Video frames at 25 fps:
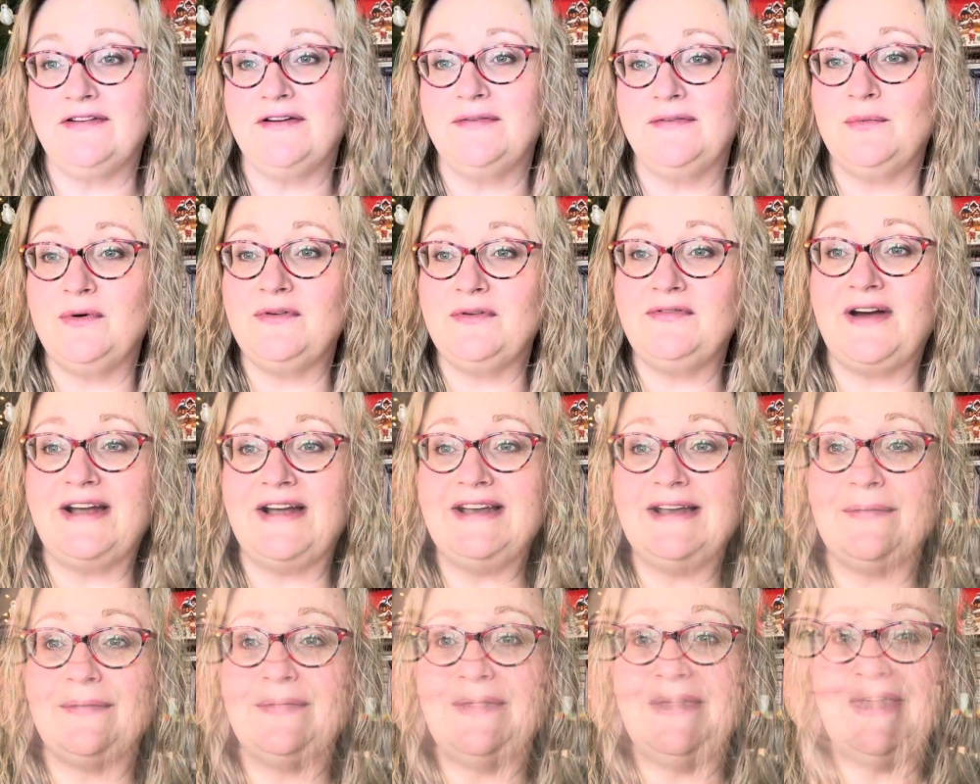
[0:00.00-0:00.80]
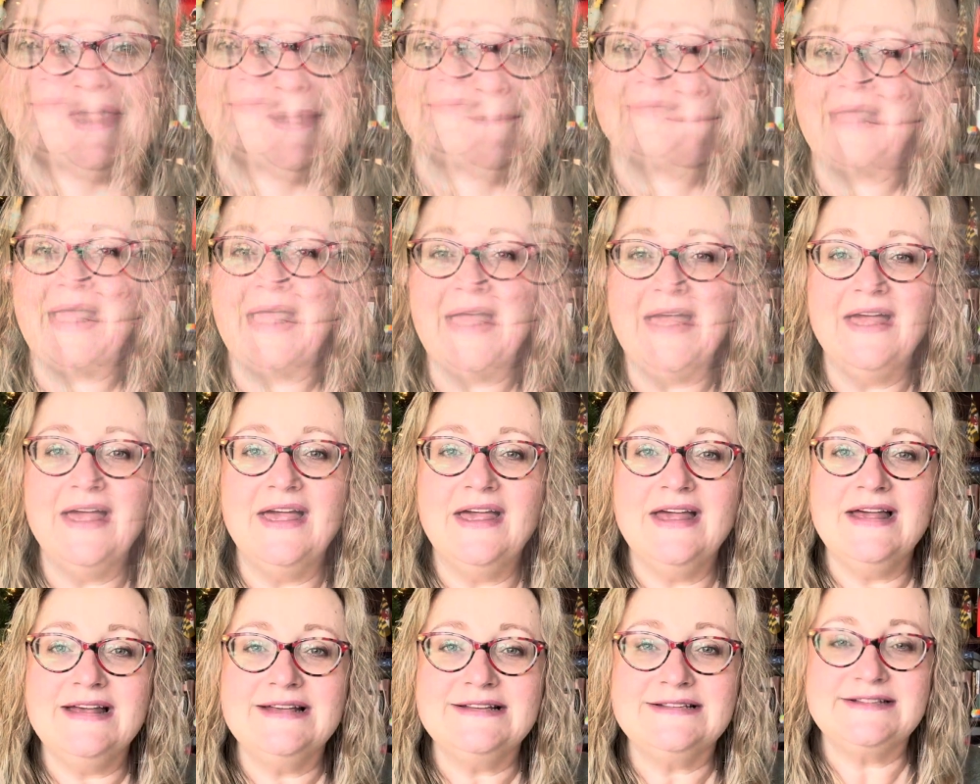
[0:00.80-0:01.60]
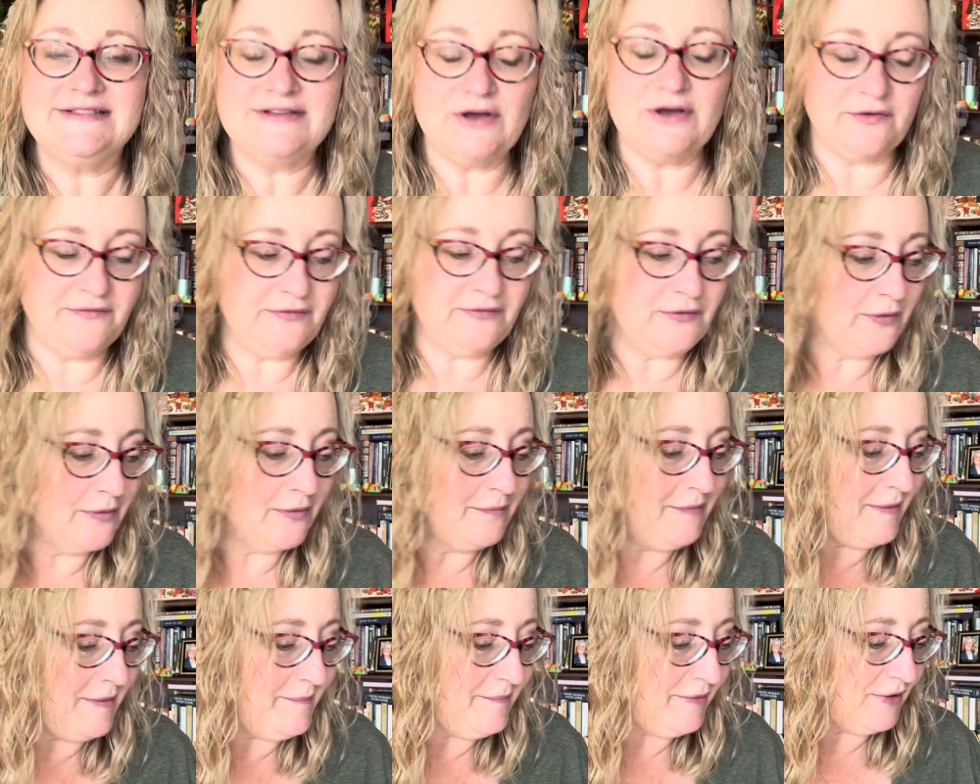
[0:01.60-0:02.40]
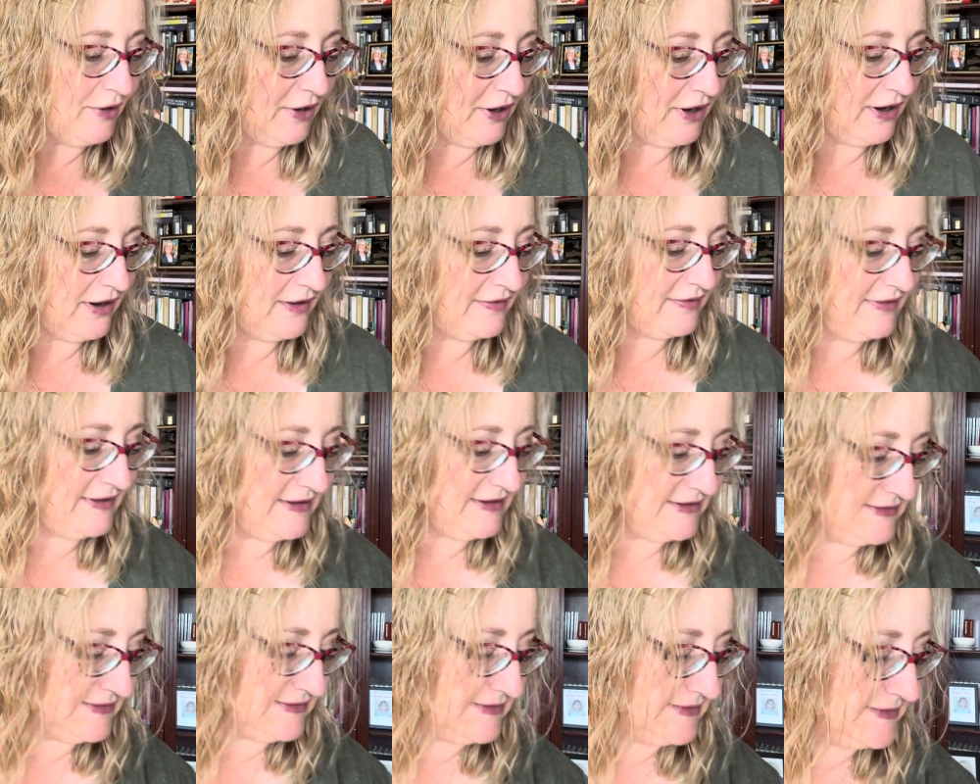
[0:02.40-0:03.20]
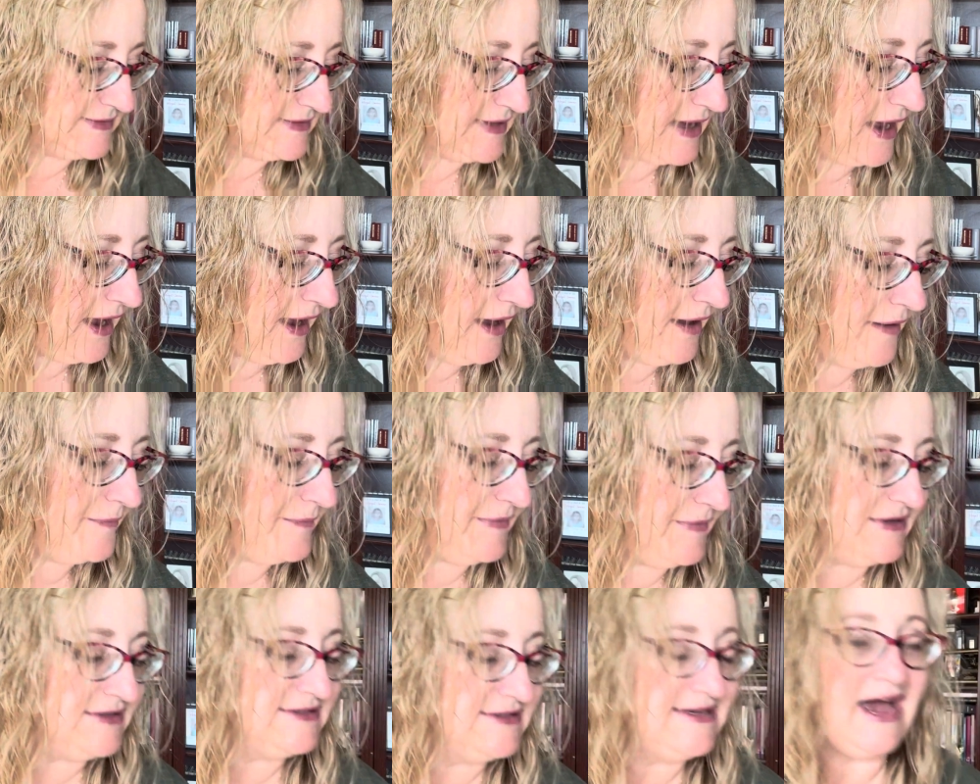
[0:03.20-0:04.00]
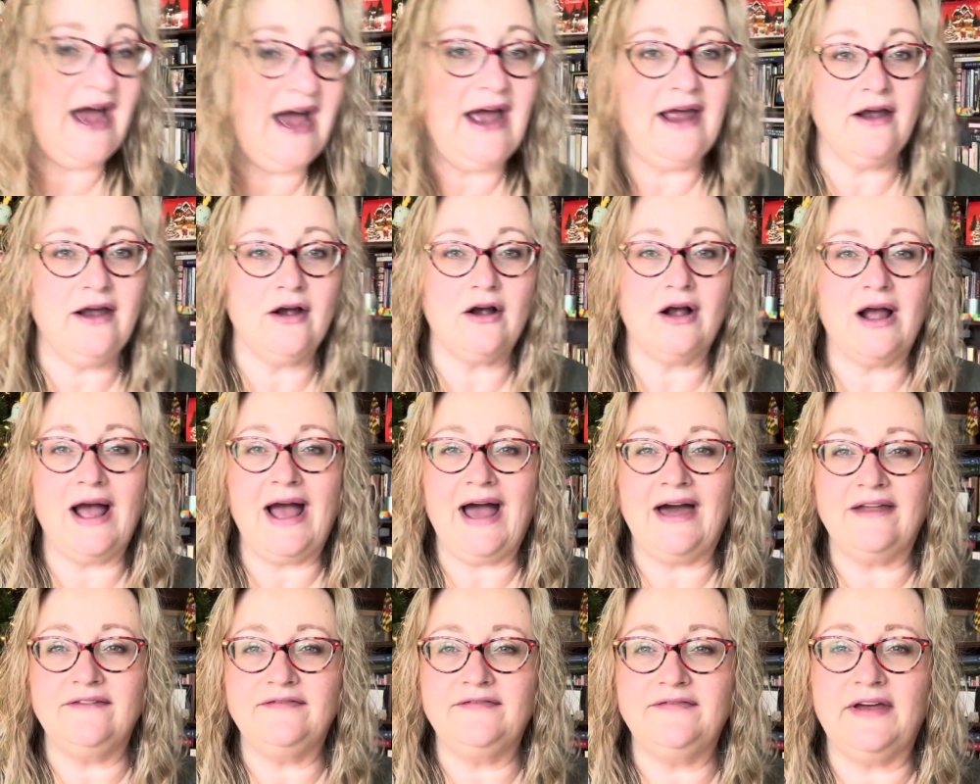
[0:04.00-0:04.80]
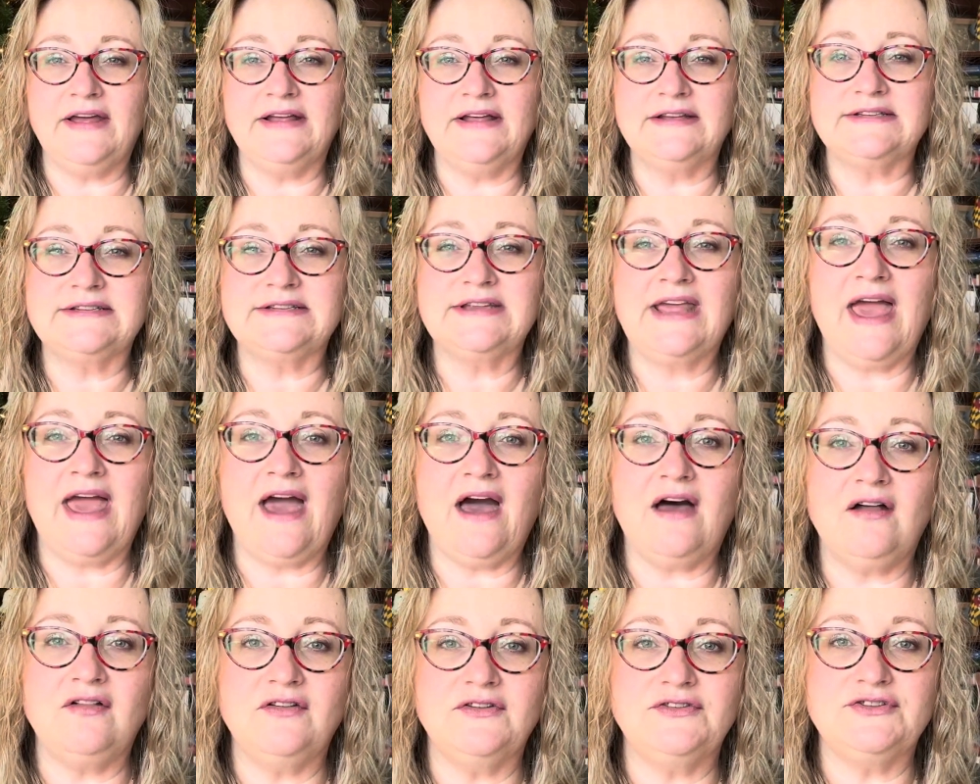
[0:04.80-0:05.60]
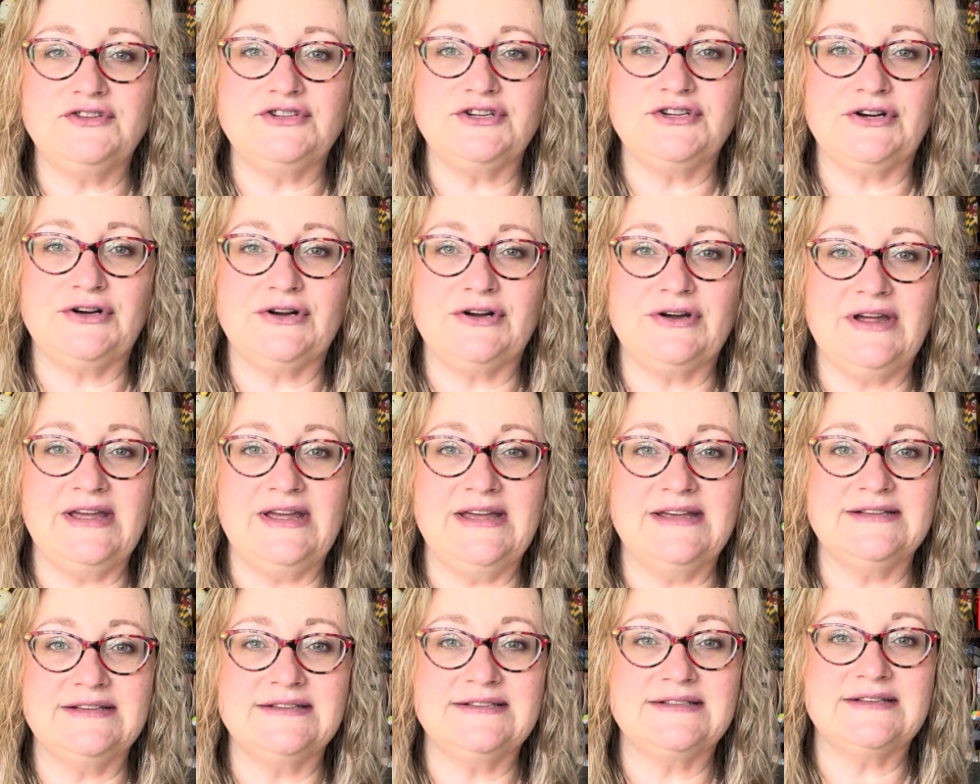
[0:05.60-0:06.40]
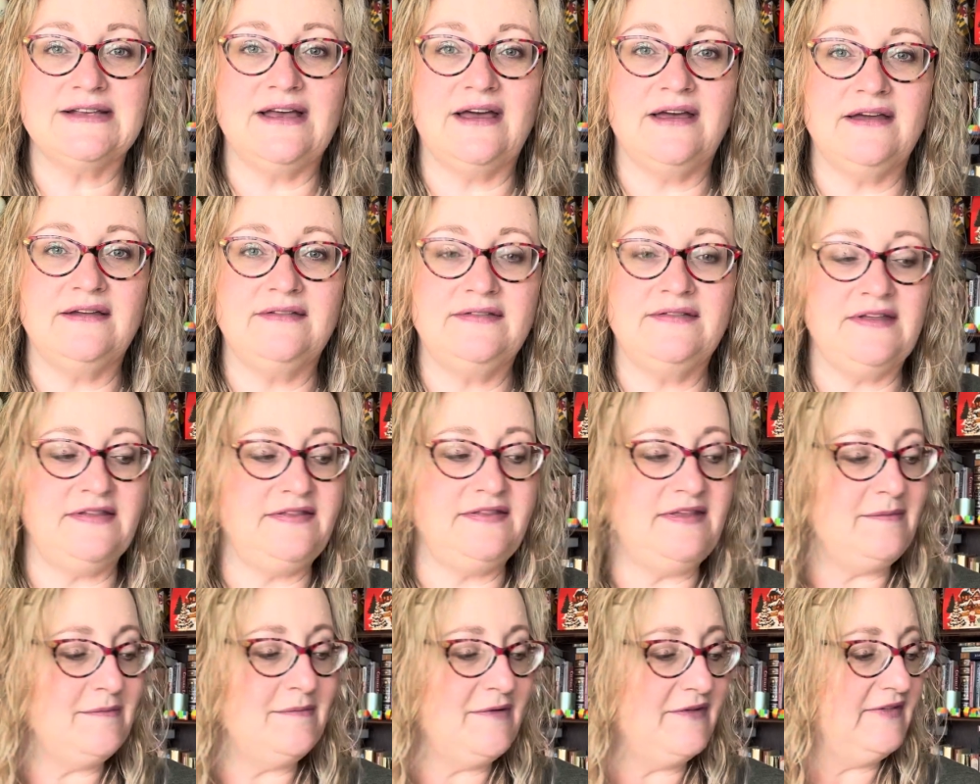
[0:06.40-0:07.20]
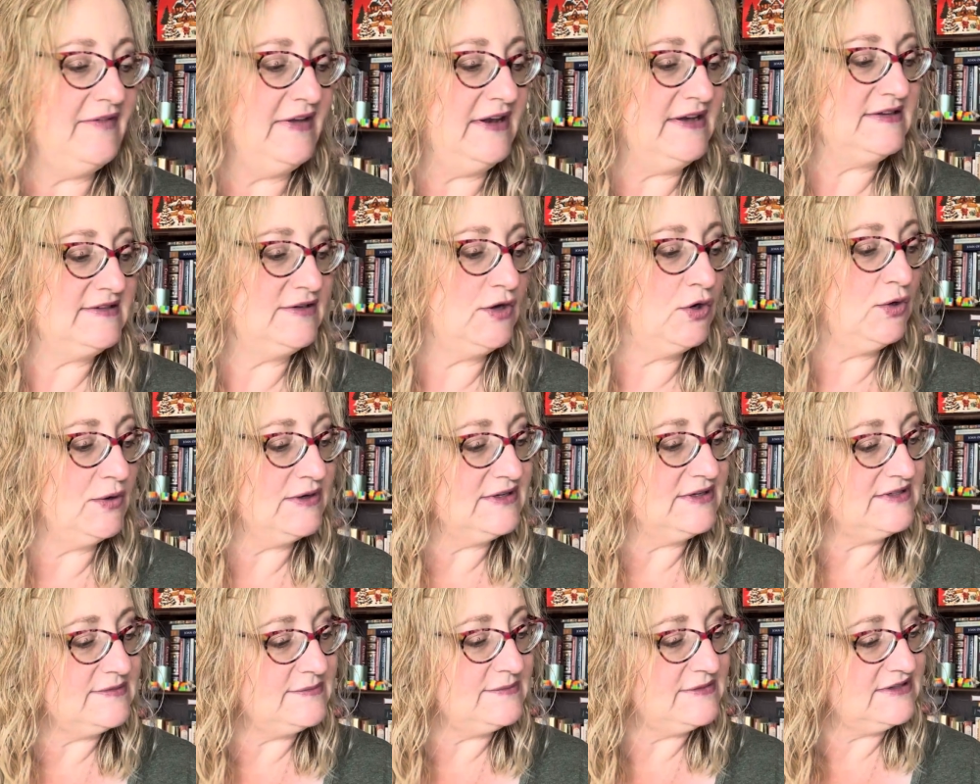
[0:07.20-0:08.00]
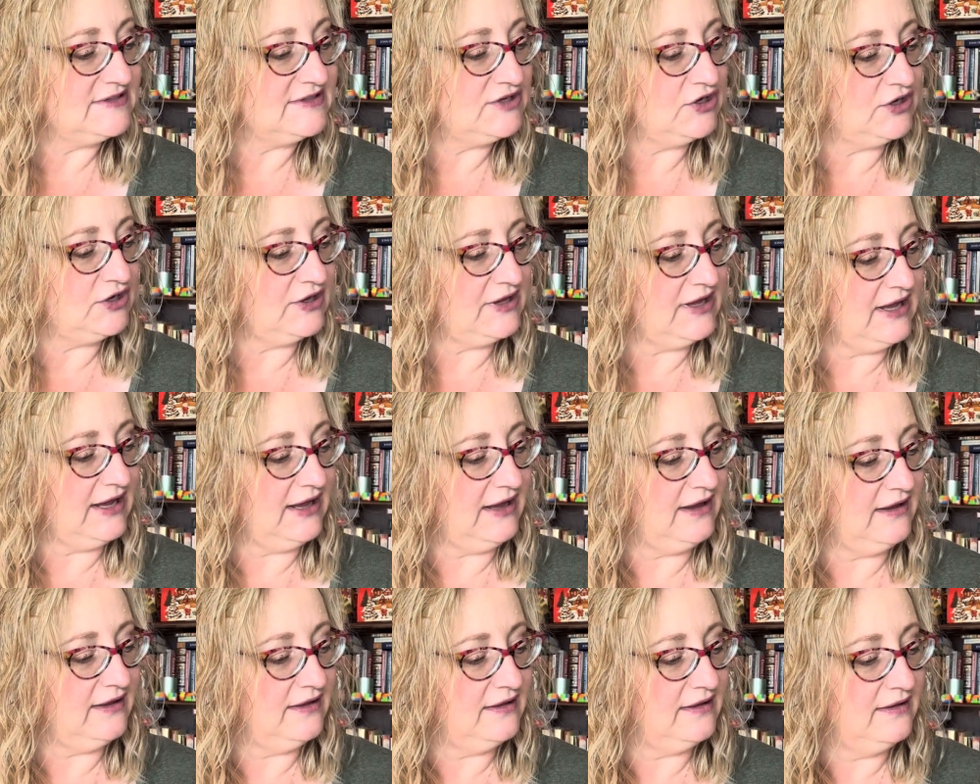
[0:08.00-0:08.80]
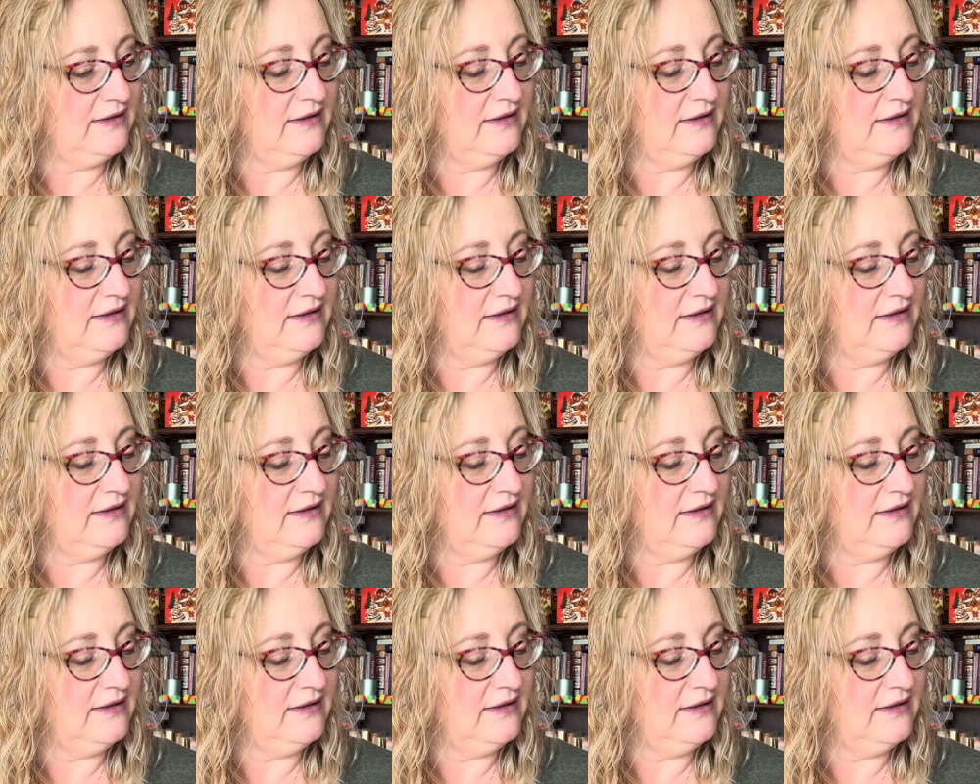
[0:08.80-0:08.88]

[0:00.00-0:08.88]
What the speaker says: and we'll find out the name. So if you remember, this entire Advent calendar the theme of it is Christmas cooking.